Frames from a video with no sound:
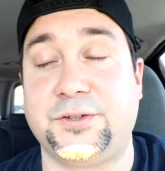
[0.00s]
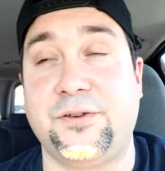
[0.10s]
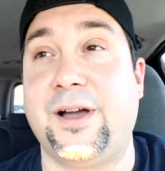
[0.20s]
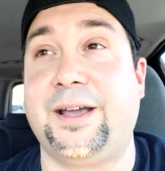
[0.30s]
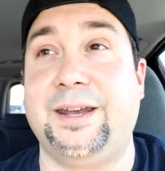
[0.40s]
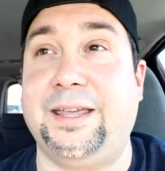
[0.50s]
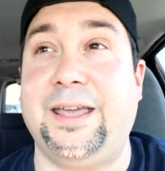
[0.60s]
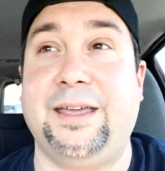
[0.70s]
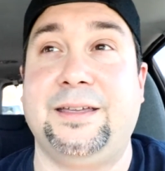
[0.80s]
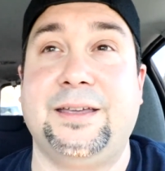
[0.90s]
so you're not going to
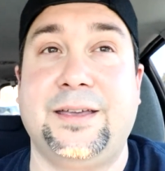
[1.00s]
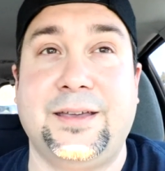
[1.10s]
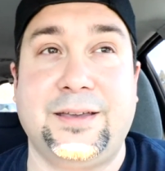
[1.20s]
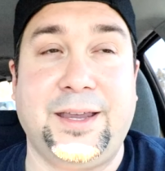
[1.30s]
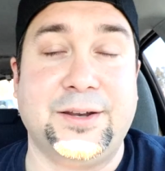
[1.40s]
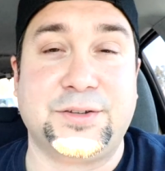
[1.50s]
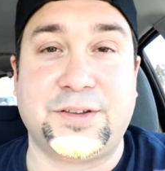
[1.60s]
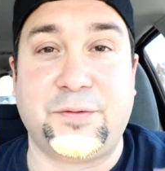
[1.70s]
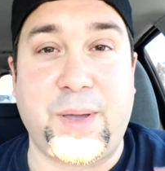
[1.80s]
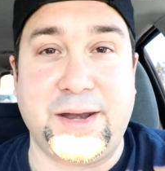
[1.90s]
get, you know,
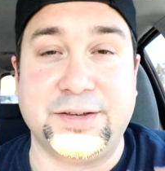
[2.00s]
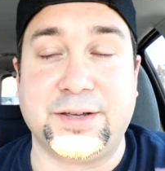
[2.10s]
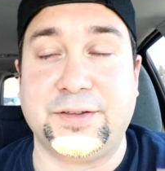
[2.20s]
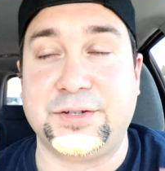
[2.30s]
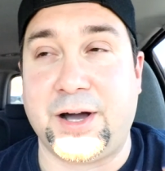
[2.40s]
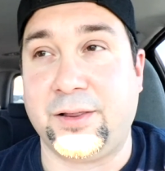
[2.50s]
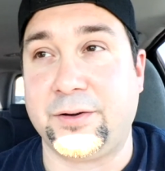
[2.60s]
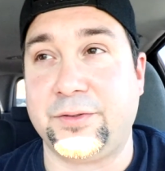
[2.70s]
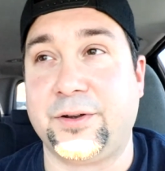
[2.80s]
stuff pennies on the dollar.